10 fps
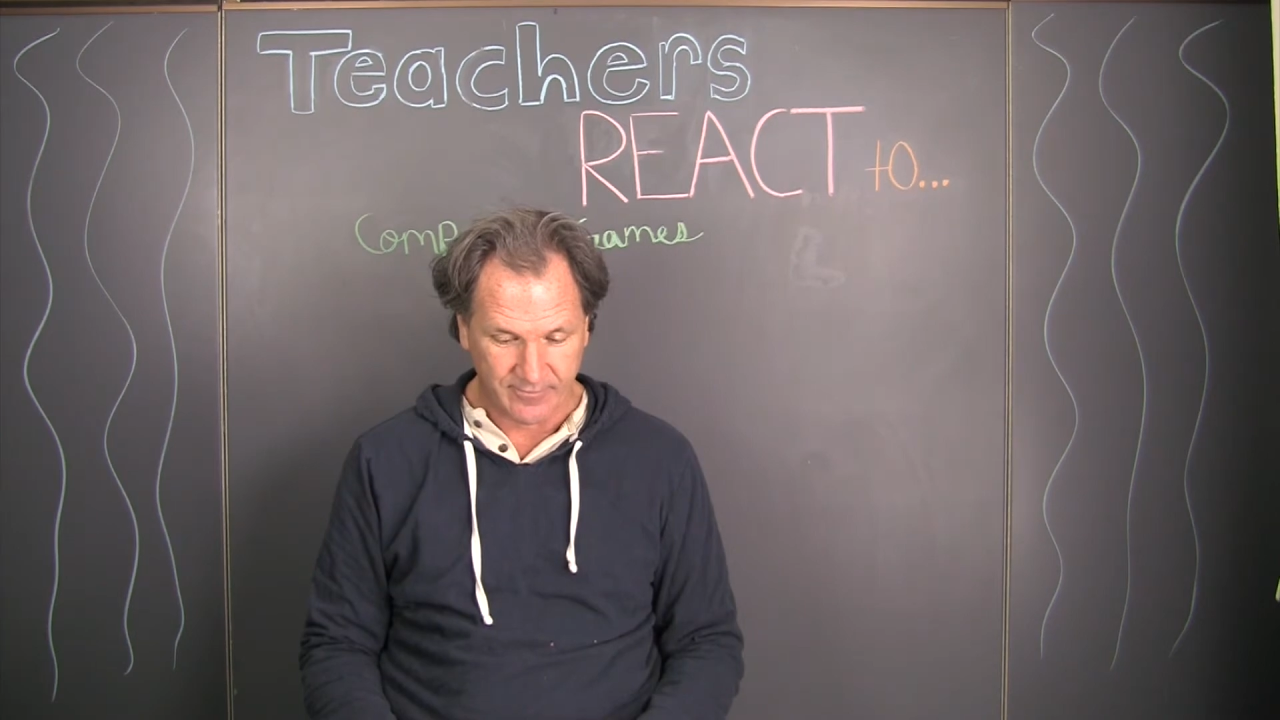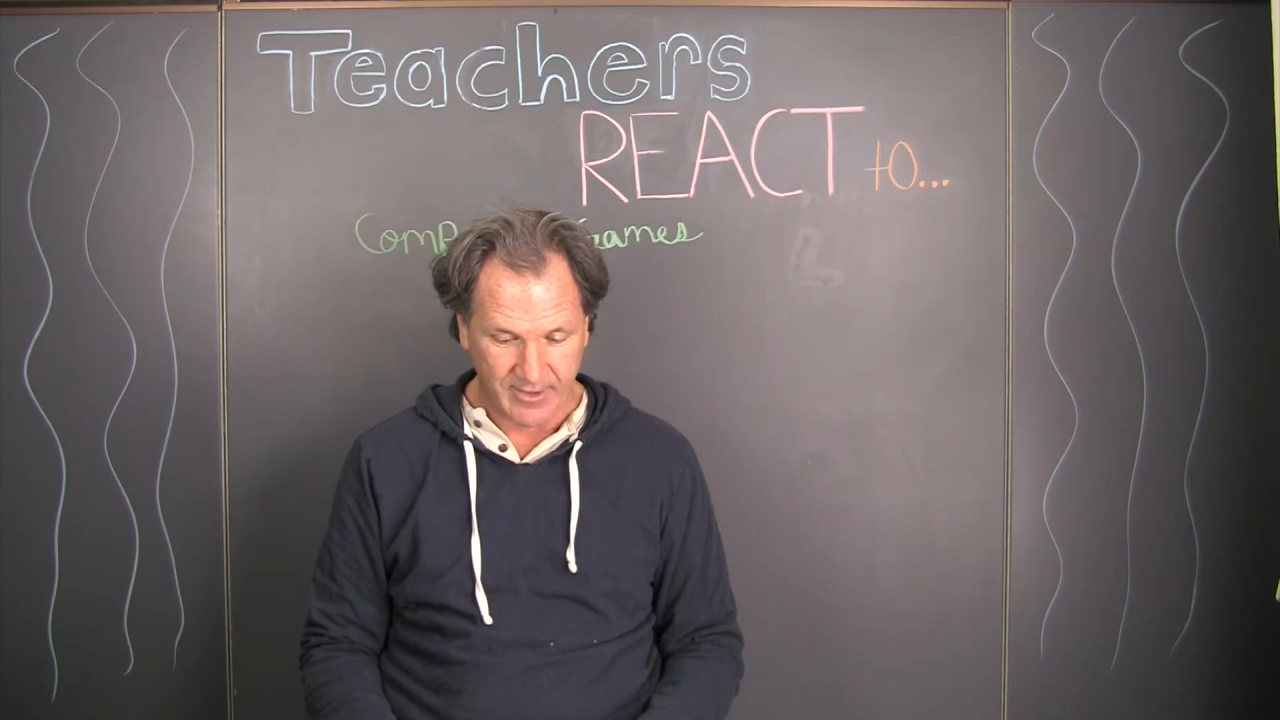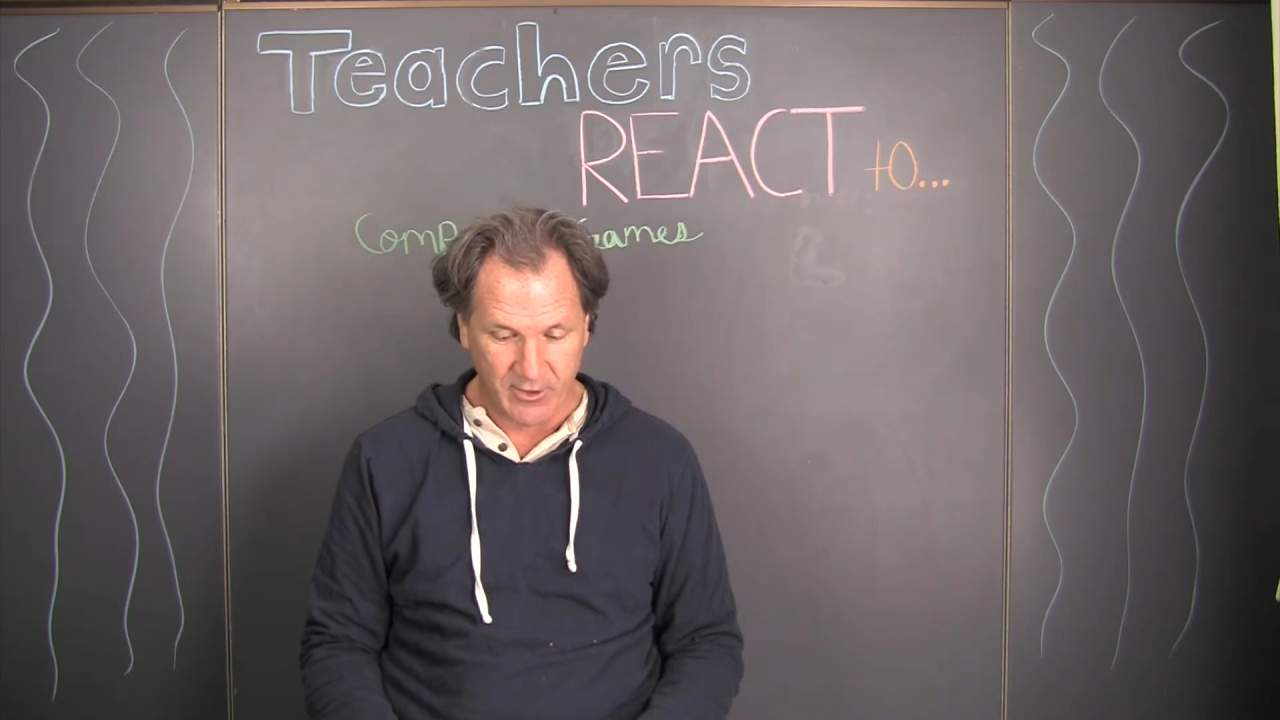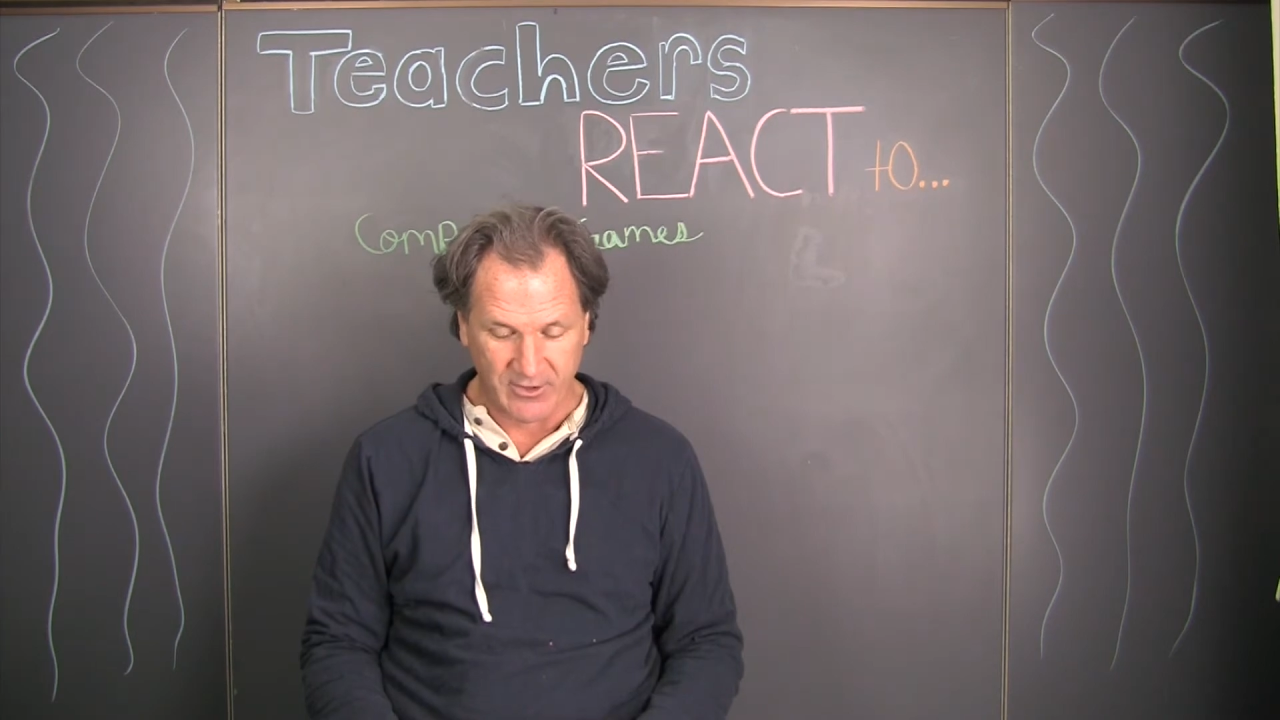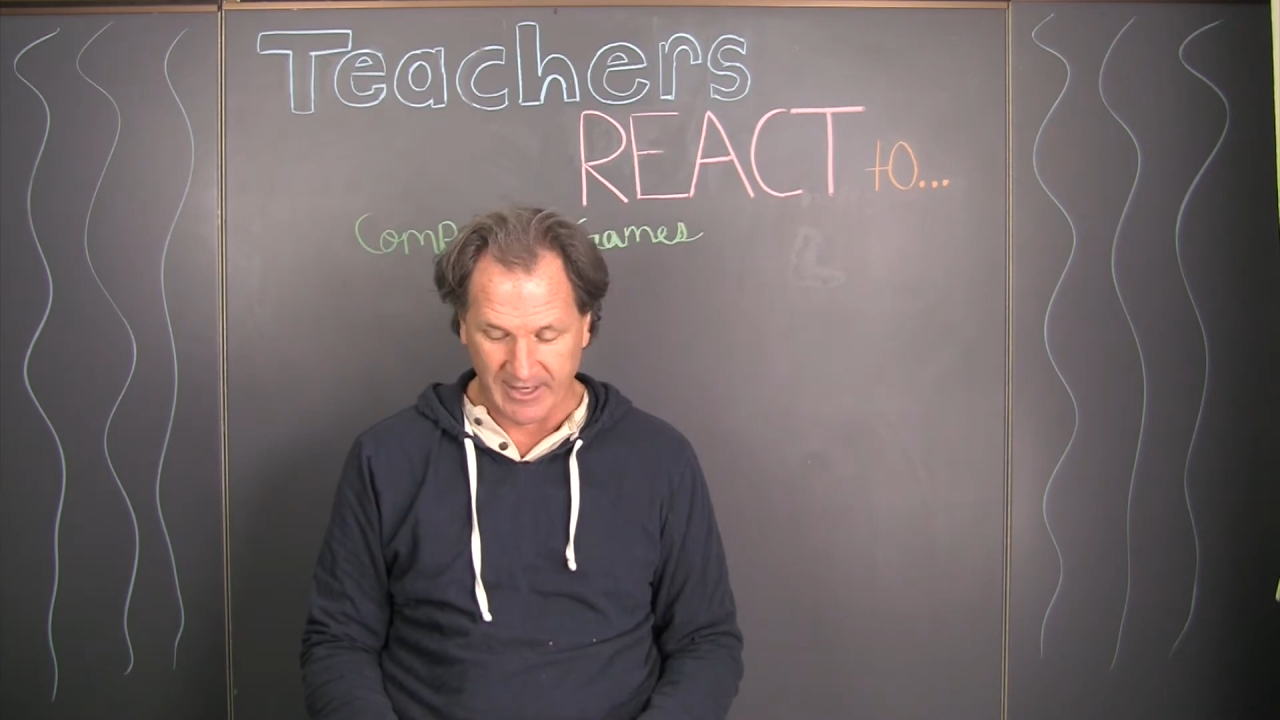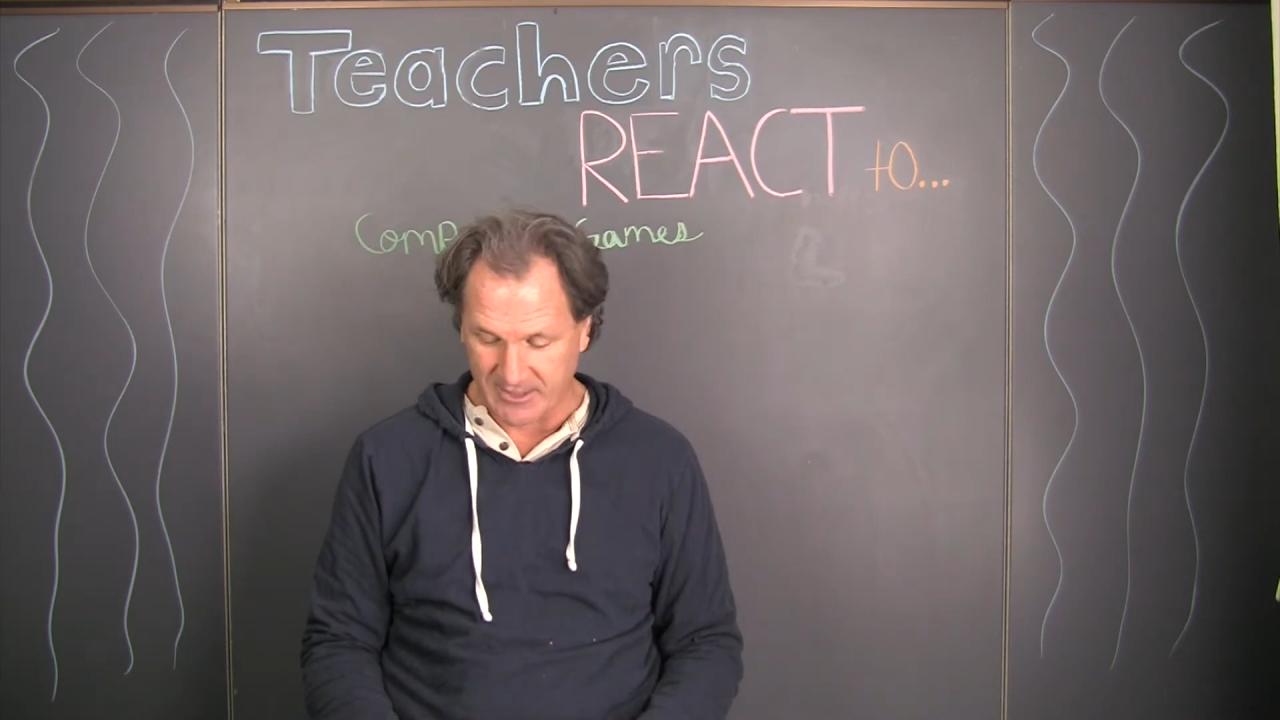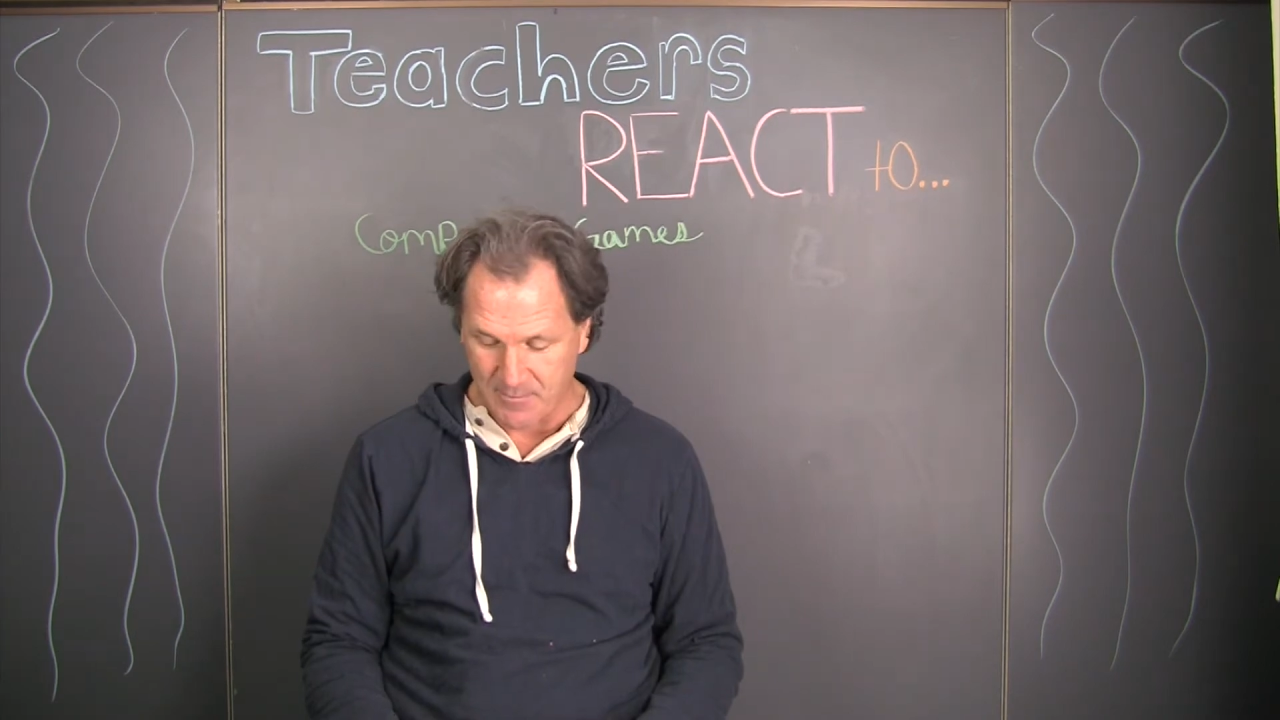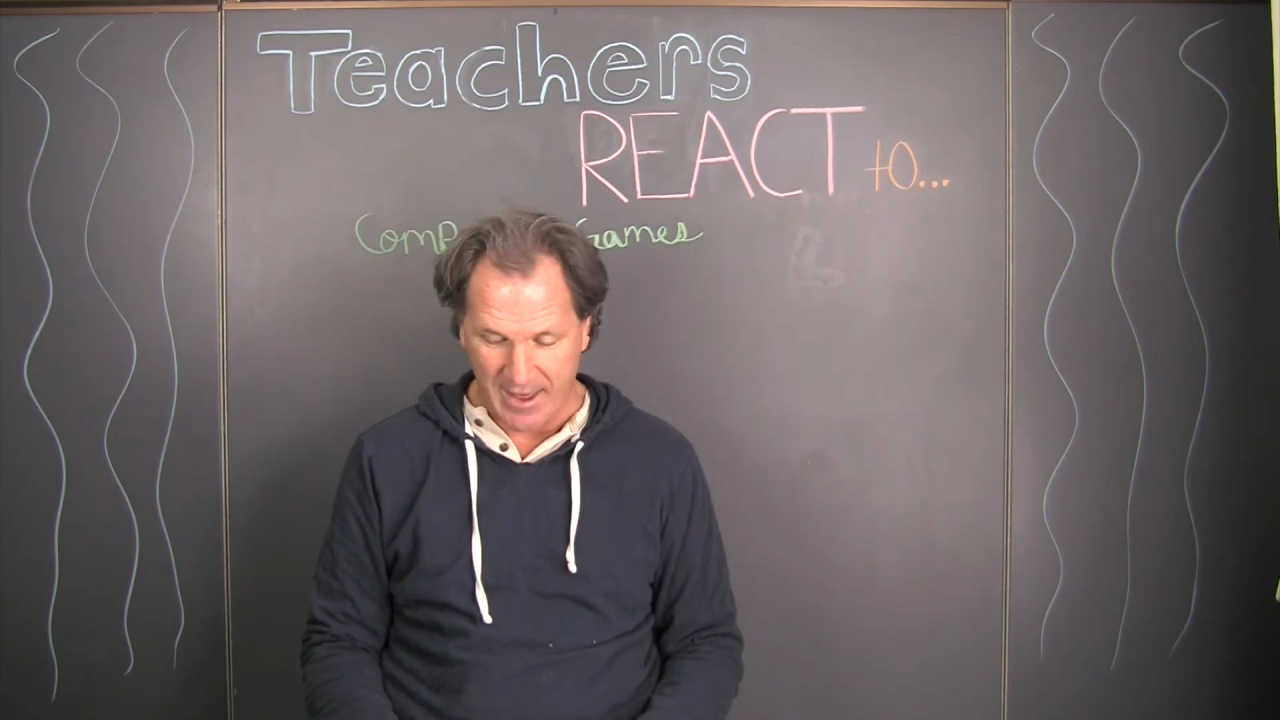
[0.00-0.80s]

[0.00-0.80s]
It looks like it's